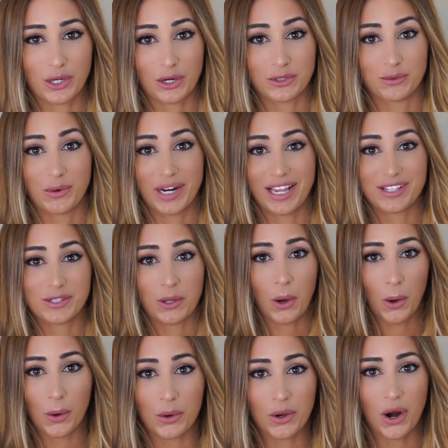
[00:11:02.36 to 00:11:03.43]
starts ringing, so the
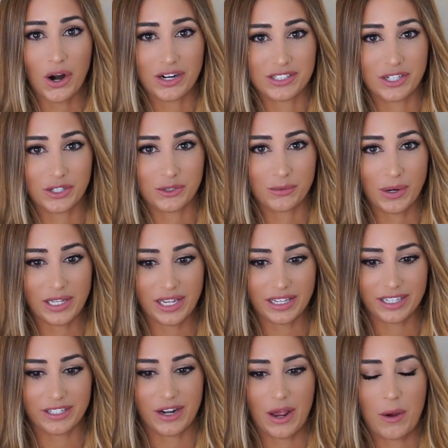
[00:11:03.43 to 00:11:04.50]
whole car starts
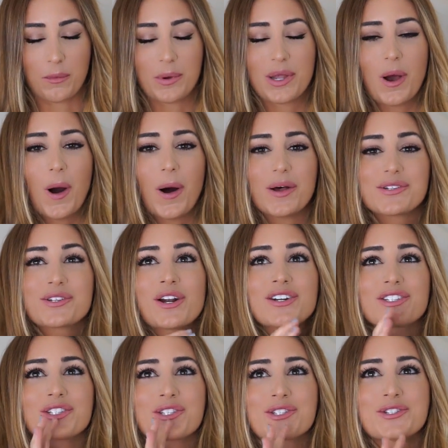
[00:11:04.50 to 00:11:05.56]
ringing and we all
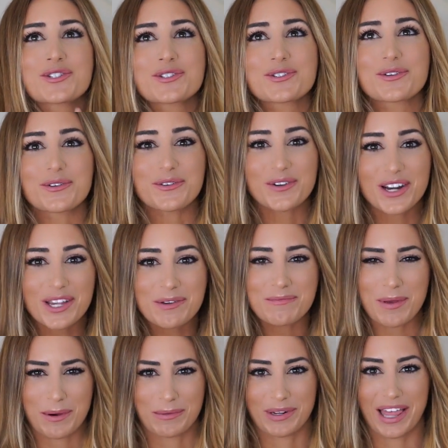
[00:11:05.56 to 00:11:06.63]
start
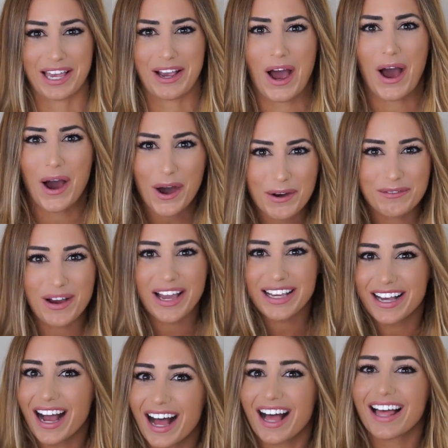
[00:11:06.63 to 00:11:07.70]
screaming. We're like, oh
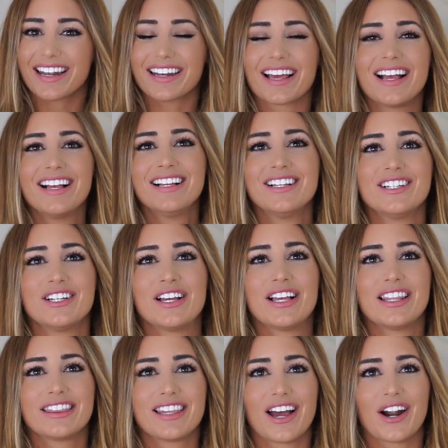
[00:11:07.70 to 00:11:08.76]

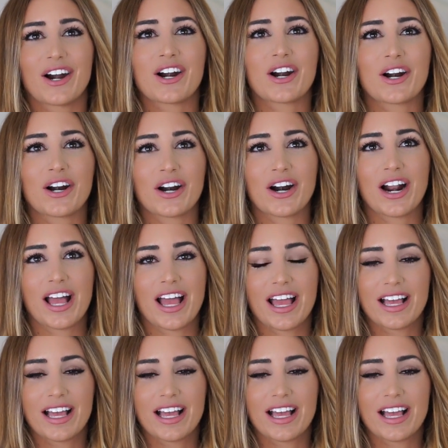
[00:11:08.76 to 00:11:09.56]
my God!